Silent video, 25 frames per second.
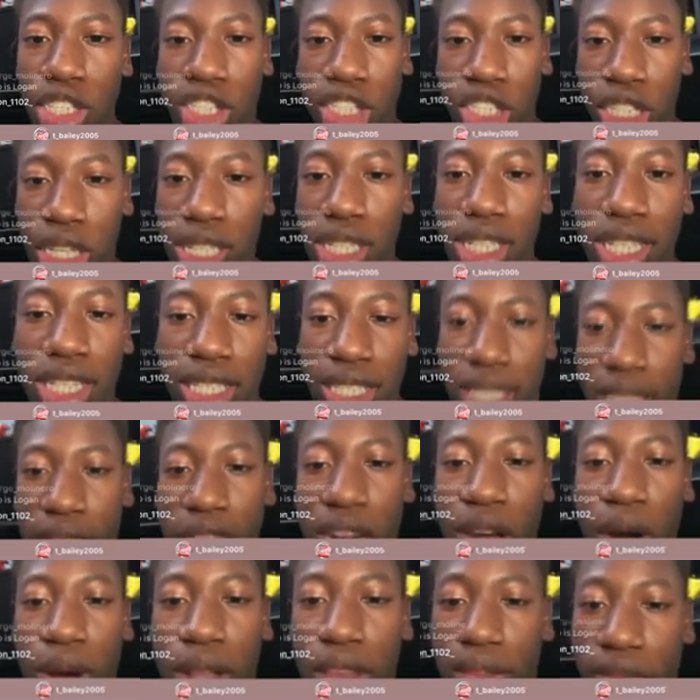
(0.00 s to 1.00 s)
Chili,
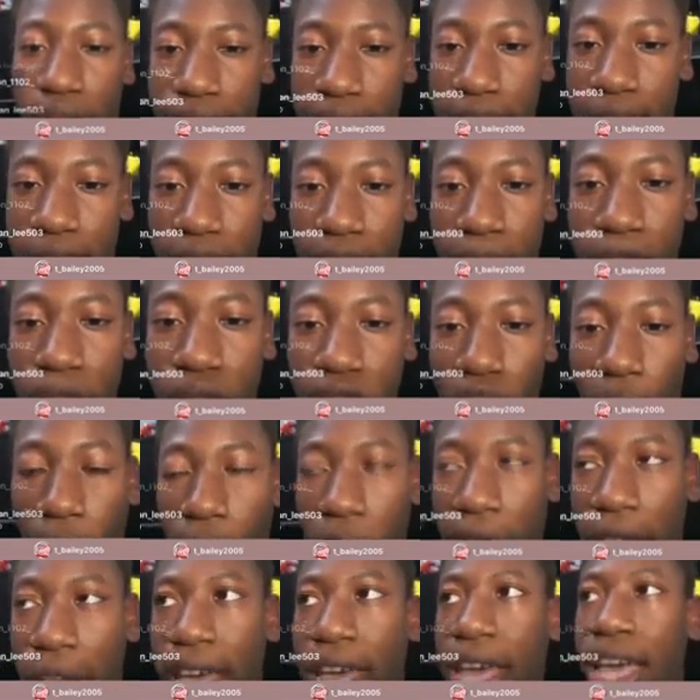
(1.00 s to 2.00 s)
Tito, and the rest of them
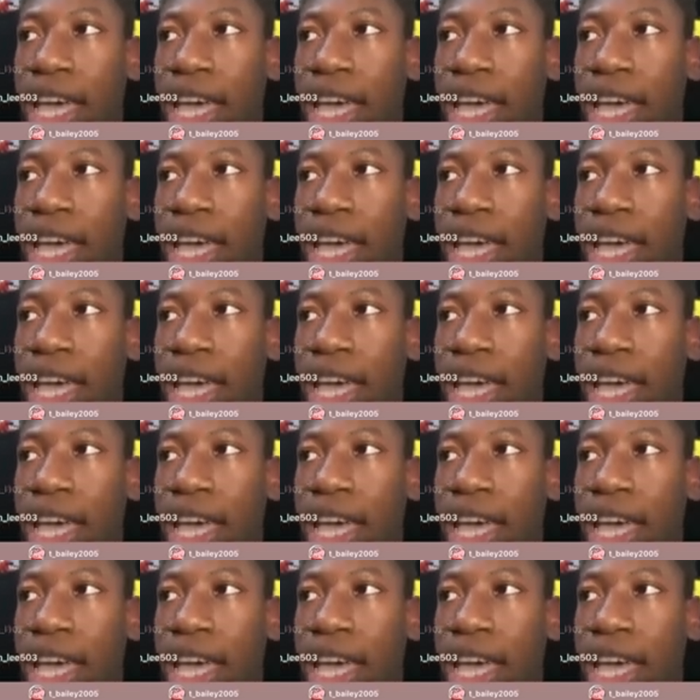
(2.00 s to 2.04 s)
saw it.